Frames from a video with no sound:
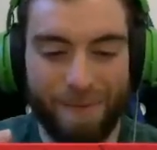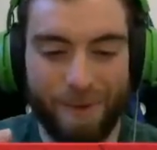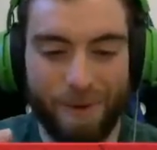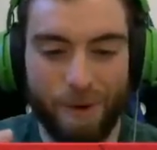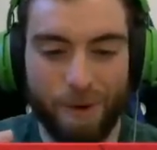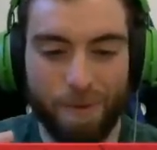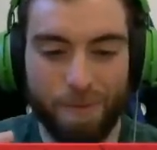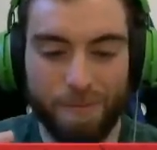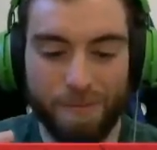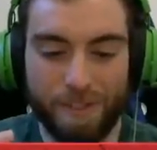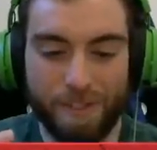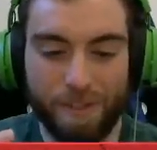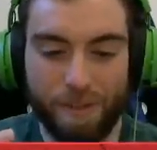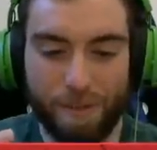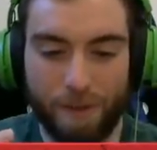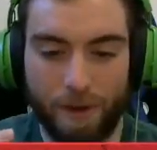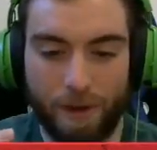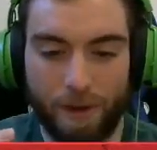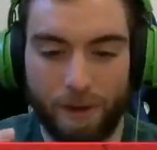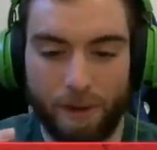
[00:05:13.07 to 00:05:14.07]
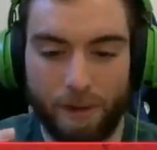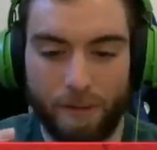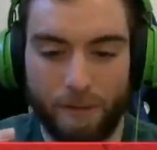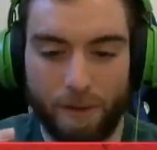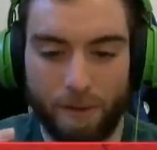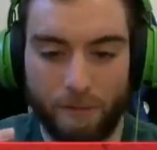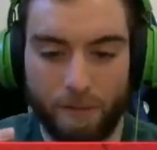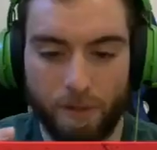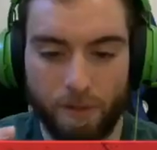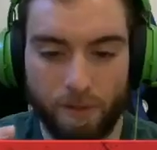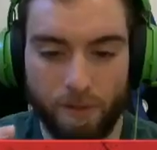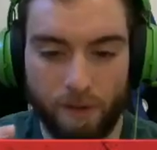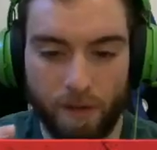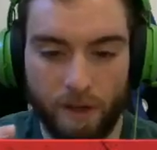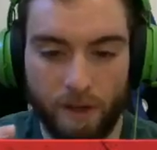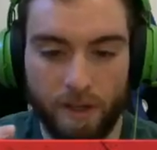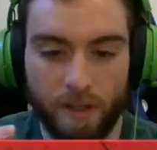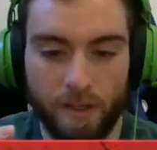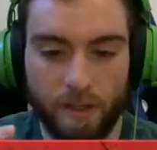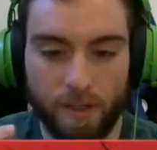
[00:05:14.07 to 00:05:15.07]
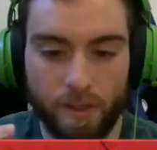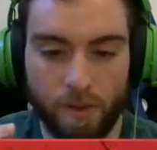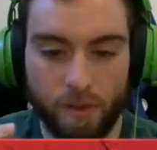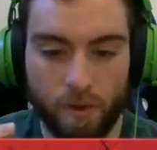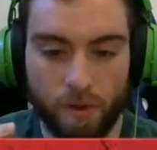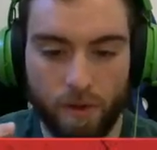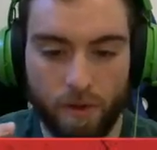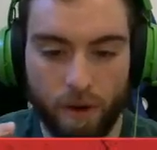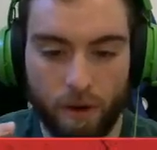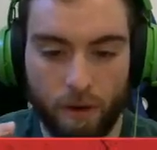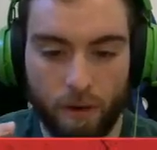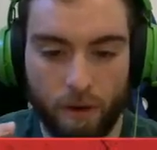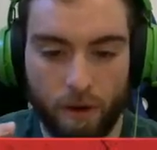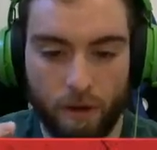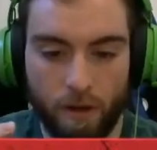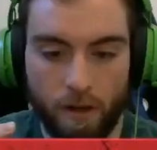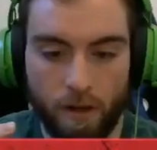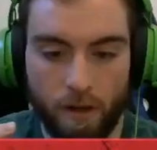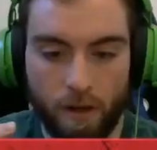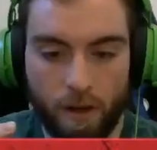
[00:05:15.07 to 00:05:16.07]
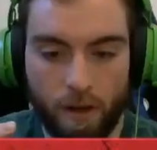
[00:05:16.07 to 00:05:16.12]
You won't see me auto aim very much with Mike. Doesn't work very well.